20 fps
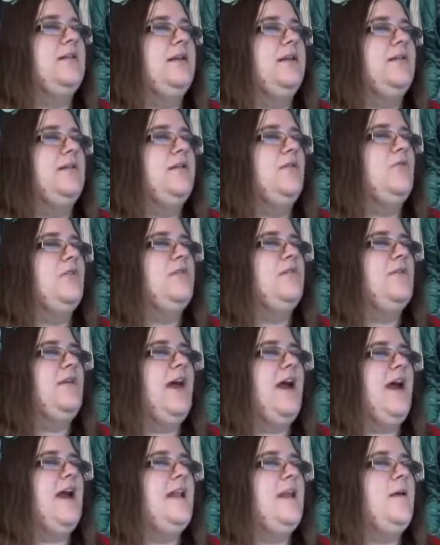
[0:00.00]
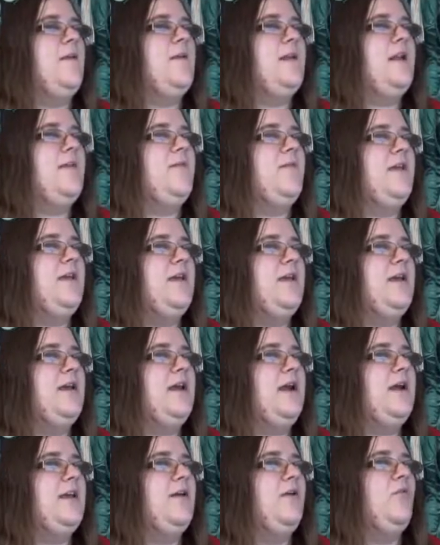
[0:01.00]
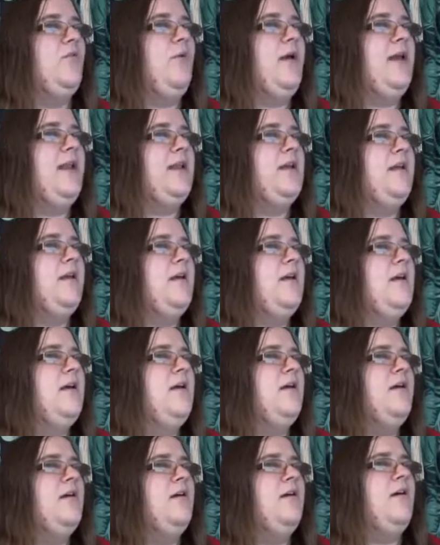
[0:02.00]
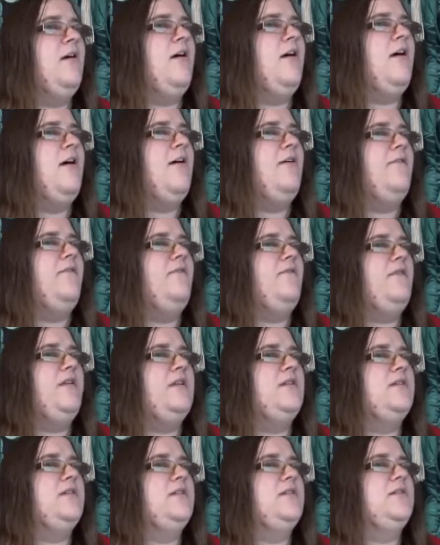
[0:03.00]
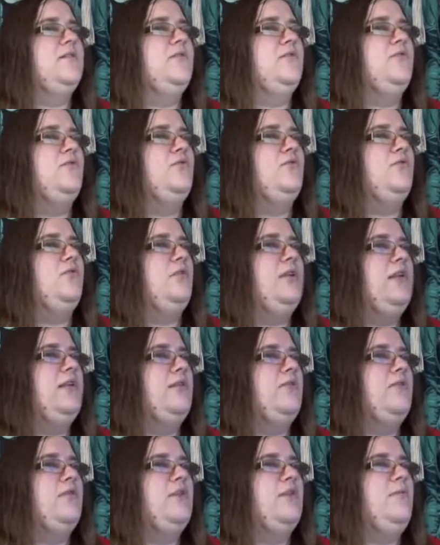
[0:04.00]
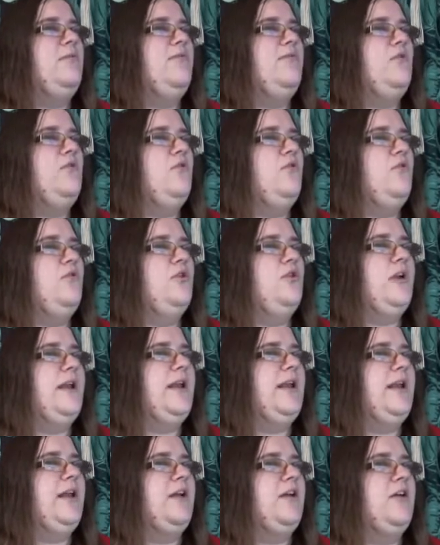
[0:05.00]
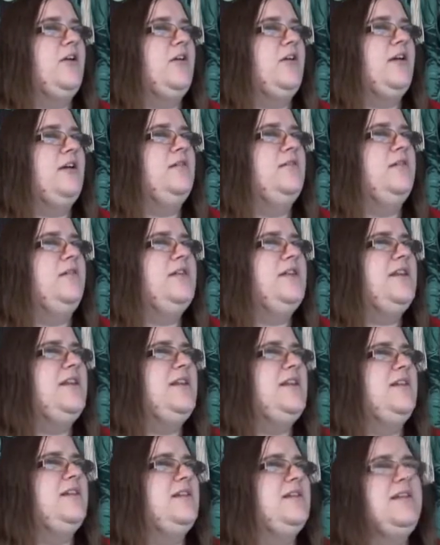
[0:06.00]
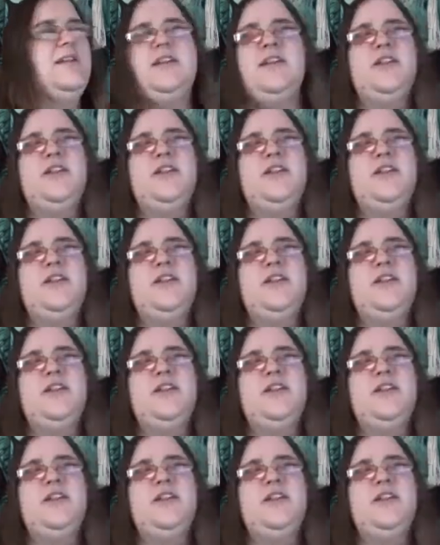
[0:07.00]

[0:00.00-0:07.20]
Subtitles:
there was that, and then I think it kind of went off into, there was a little bit of a corner here, and did it